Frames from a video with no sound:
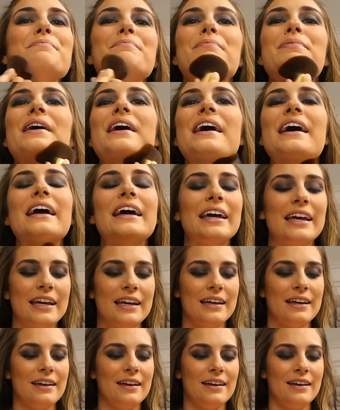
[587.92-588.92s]
but
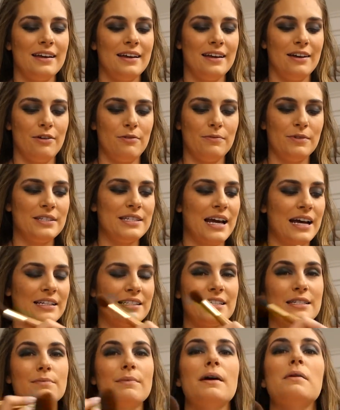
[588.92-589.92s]
it almost
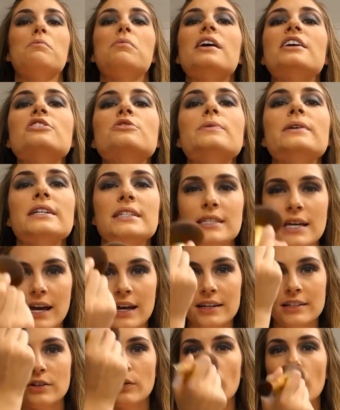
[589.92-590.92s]
acts as my blush because
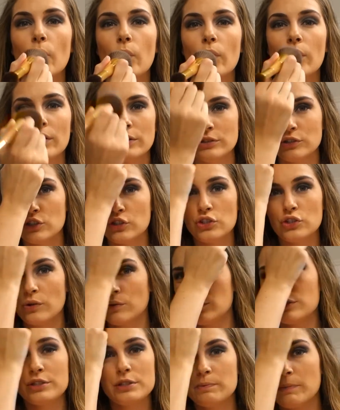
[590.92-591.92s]
I
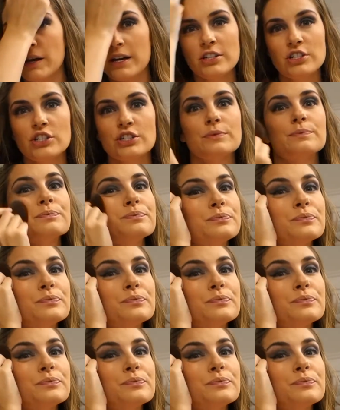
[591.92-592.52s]
don't use blush.